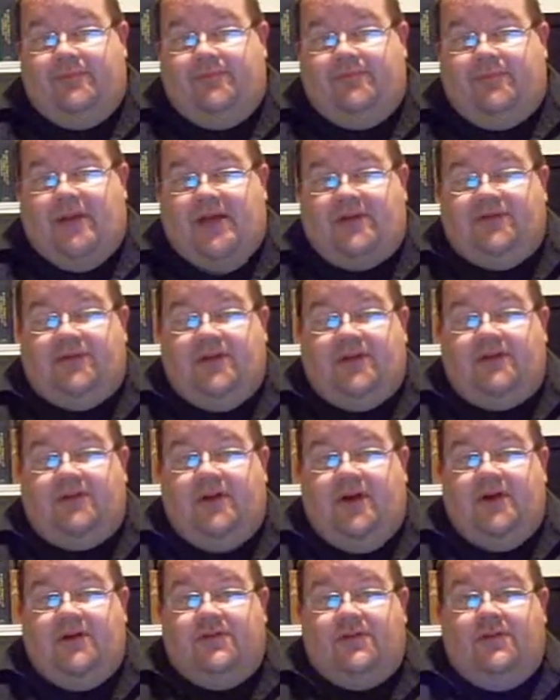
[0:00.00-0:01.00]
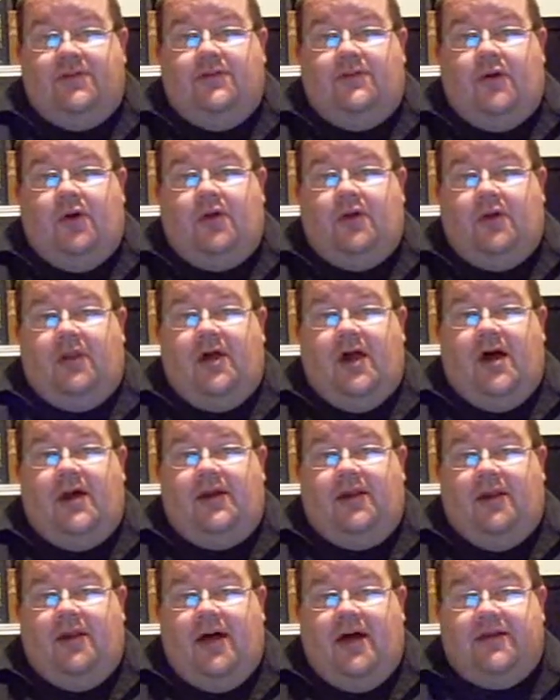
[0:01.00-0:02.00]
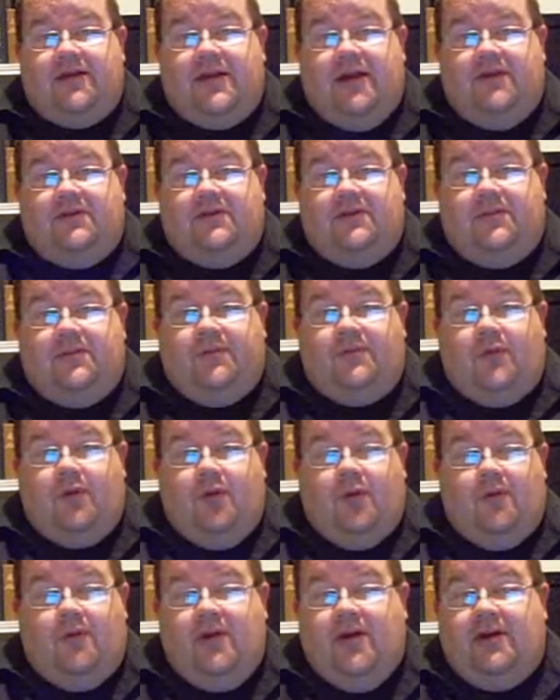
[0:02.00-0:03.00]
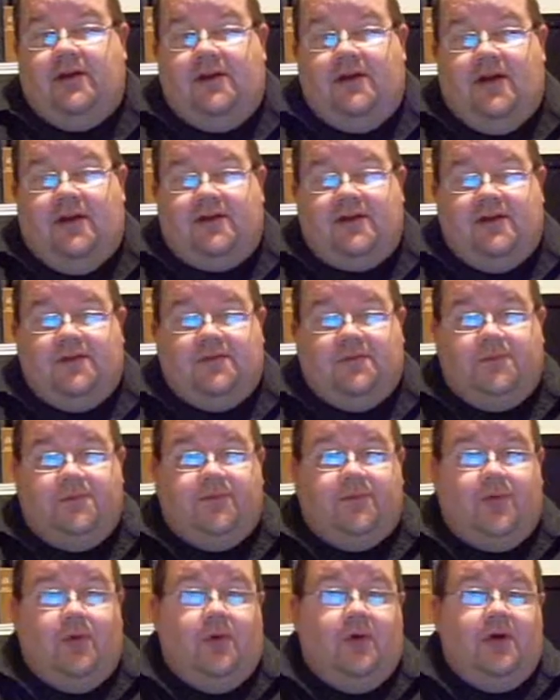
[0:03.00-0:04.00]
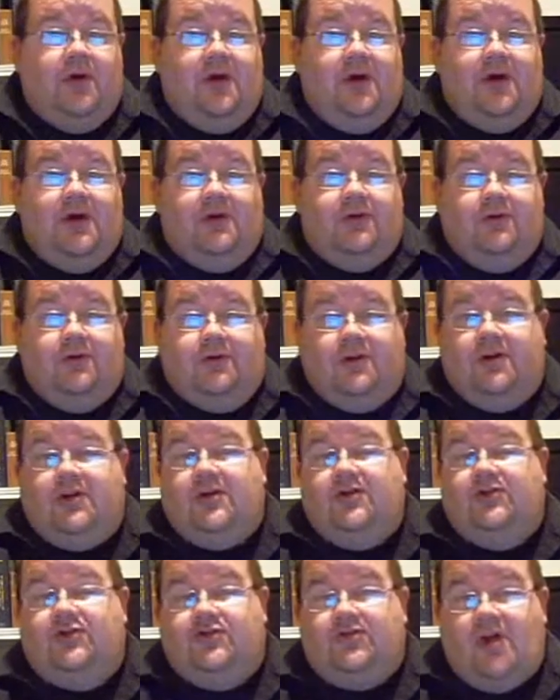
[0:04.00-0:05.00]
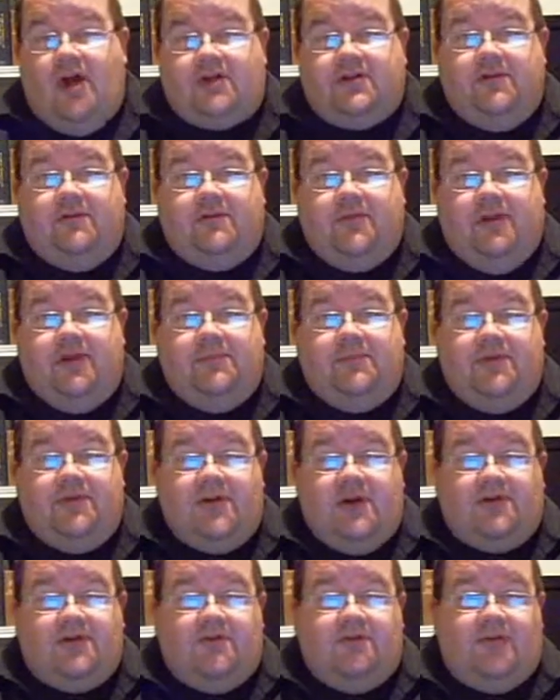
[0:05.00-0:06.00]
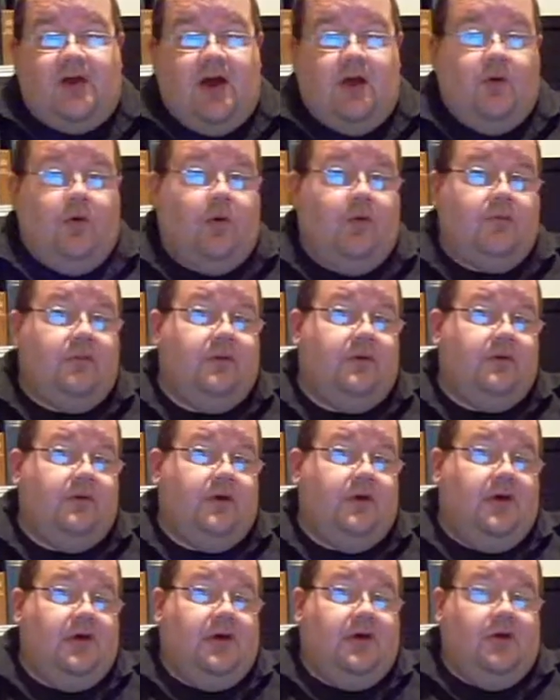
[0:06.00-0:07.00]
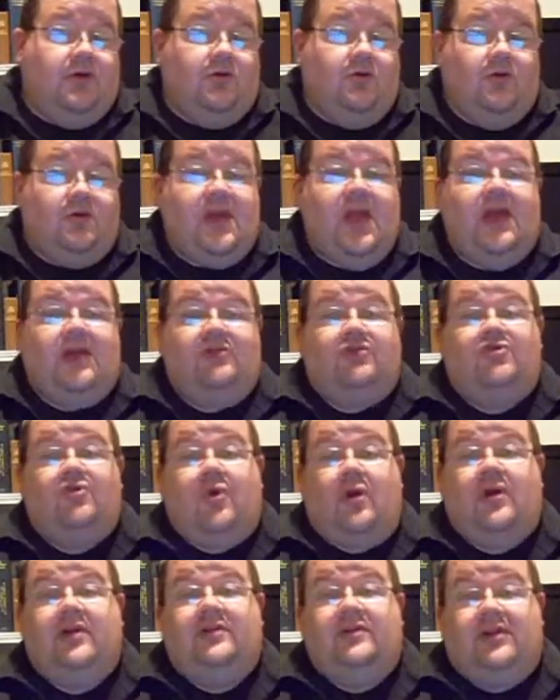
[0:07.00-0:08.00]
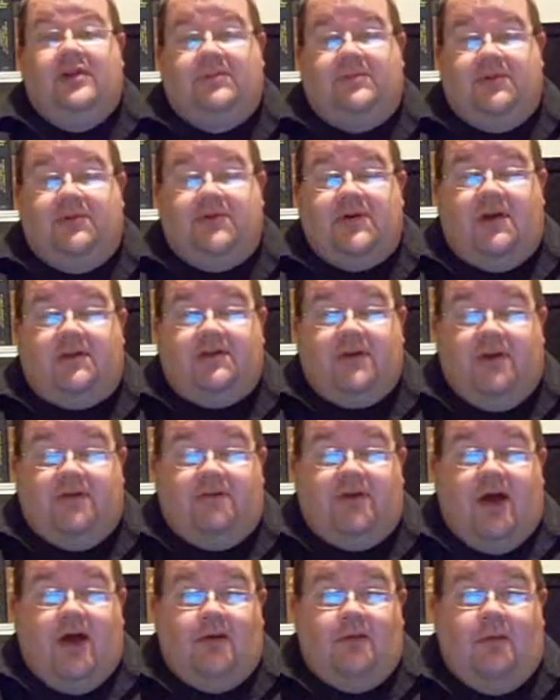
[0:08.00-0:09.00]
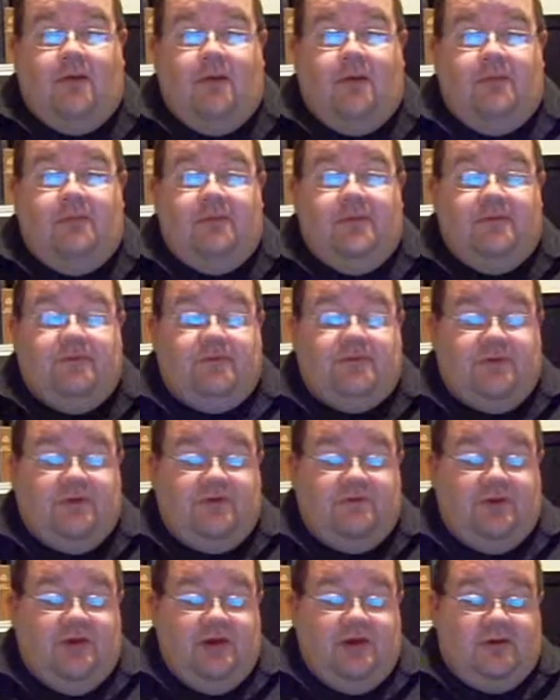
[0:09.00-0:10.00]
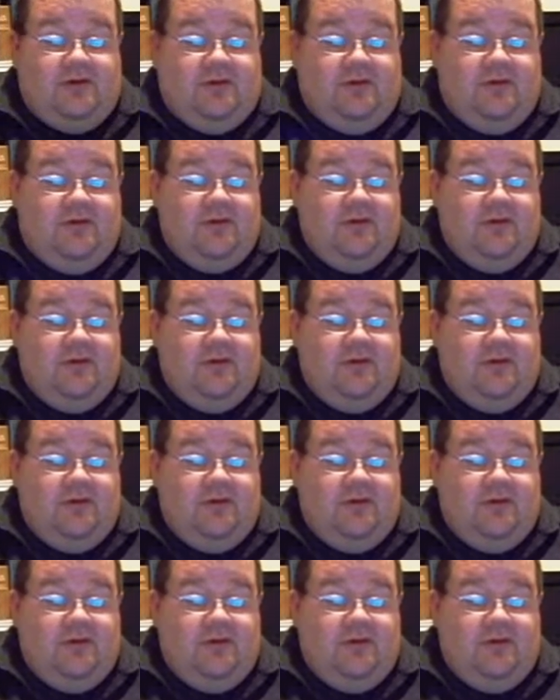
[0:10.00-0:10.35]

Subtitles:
Basic things that you've heard in a lot of cases before, or read in a lot of cases before. You can constructively possess a firearm. You can jointly possess a firearm if it's in a vehicle.